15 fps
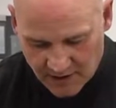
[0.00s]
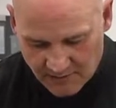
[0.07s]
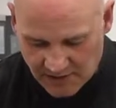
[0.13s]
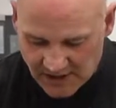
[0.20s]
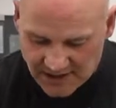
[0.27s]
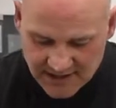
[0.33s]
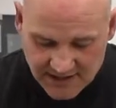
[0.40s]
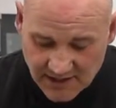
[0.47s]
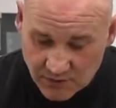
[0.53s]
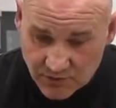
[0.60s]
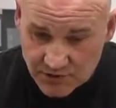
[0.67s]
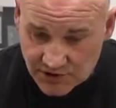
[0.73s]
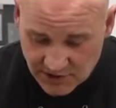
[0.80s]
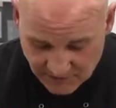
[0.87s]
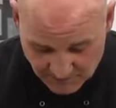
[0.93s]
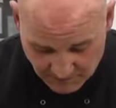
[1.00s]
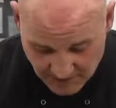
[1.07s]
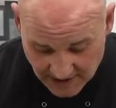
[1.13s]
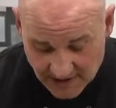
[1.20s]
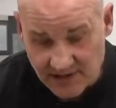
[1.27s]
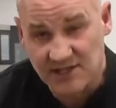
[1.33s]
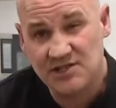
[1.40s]
But like I said, once you've
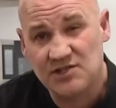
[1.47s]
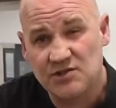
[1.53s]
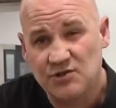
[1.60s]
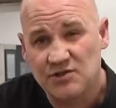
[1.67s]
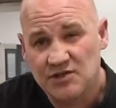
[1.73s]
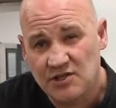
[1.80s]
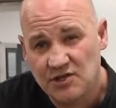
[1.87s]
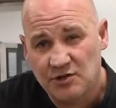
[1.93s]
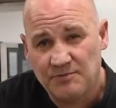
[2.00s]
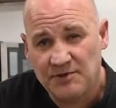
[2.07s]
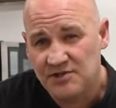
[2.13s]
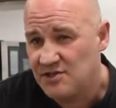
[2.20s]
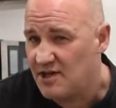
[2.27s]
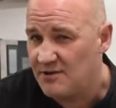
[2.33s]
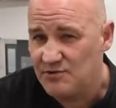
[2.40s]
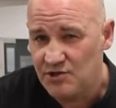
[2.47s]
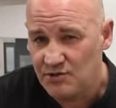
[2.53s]
made this sauce a couple of times,